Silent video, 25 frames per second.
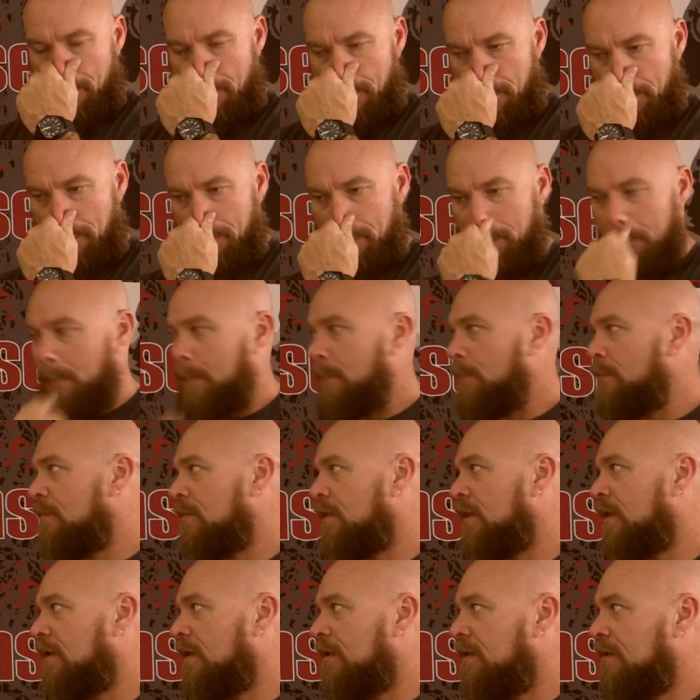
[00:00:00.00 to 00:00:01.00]

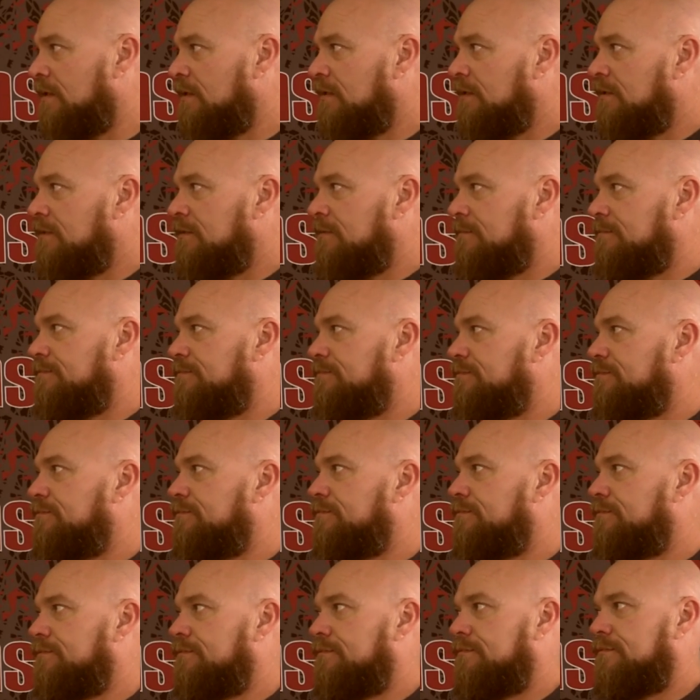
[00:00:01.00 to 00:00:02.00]

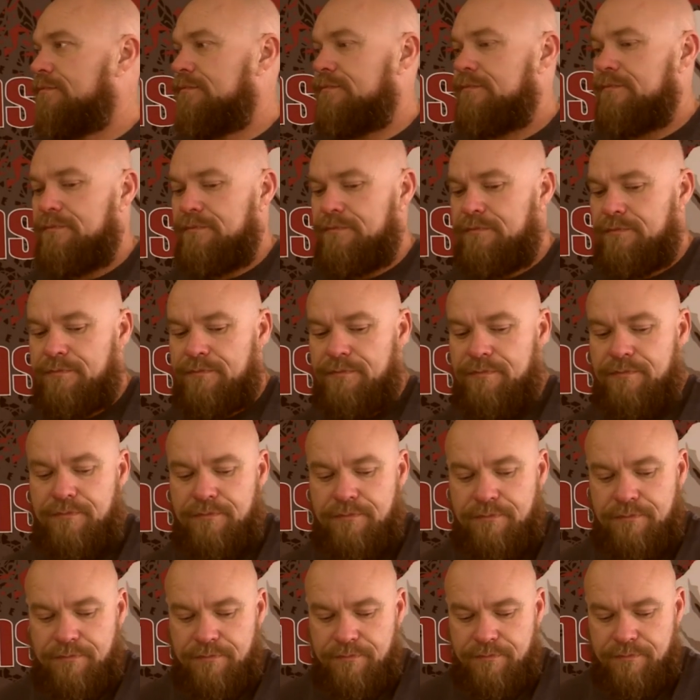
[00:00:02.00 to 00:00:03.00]

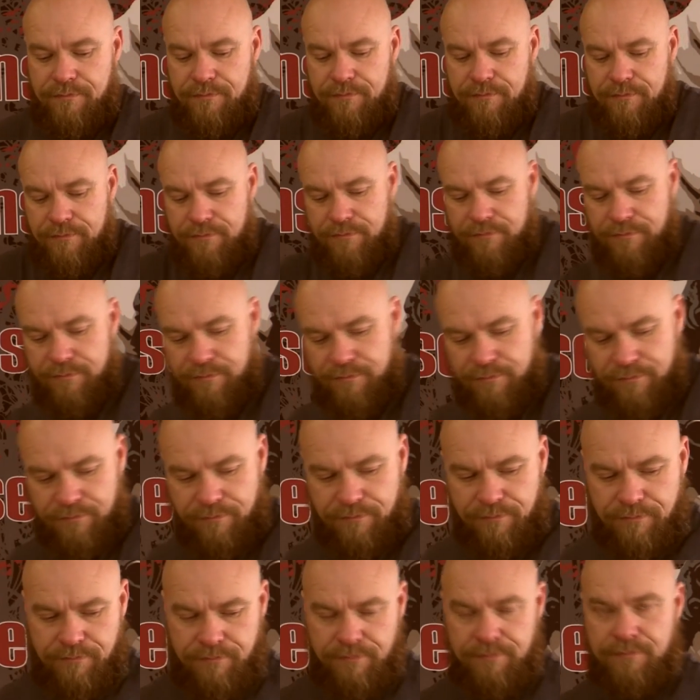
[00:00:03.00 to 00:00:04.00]

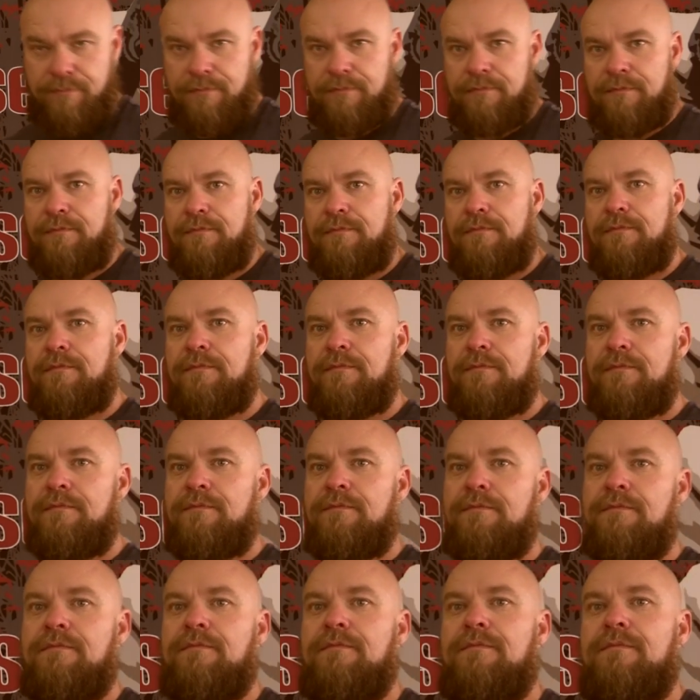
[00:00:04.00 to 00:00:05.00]

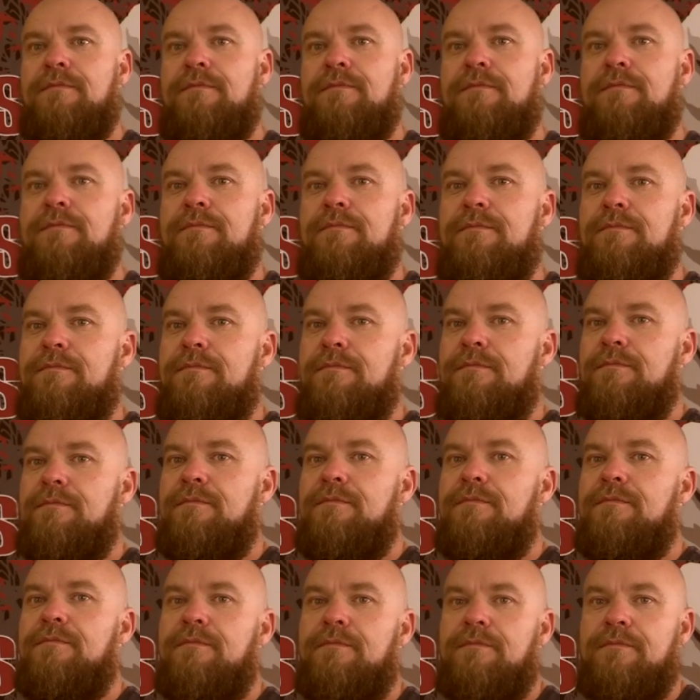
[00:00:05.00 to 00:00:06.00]

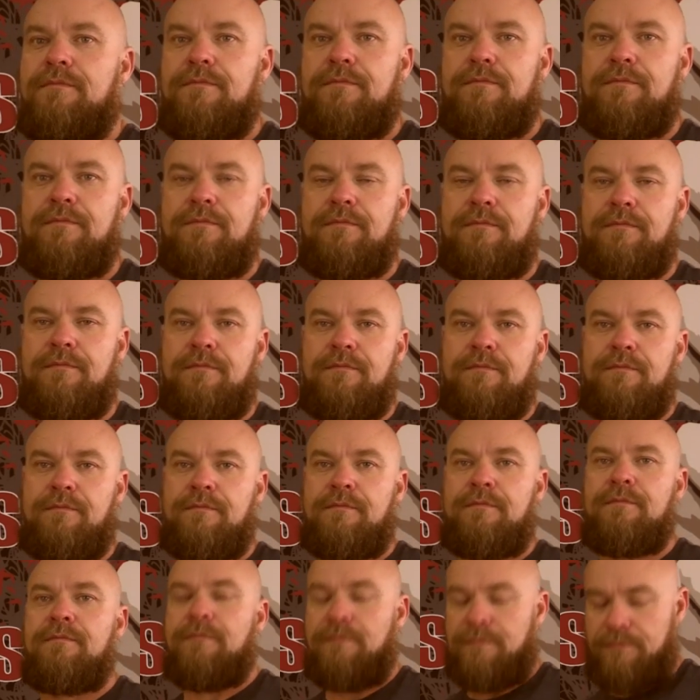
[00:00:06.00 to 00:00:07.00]

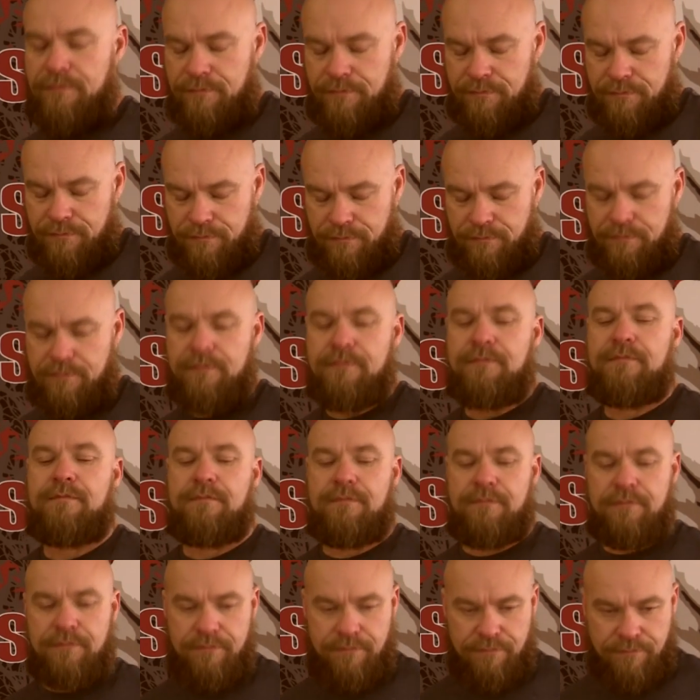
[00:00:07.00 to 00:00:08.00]
No words are spoken by the person on screen.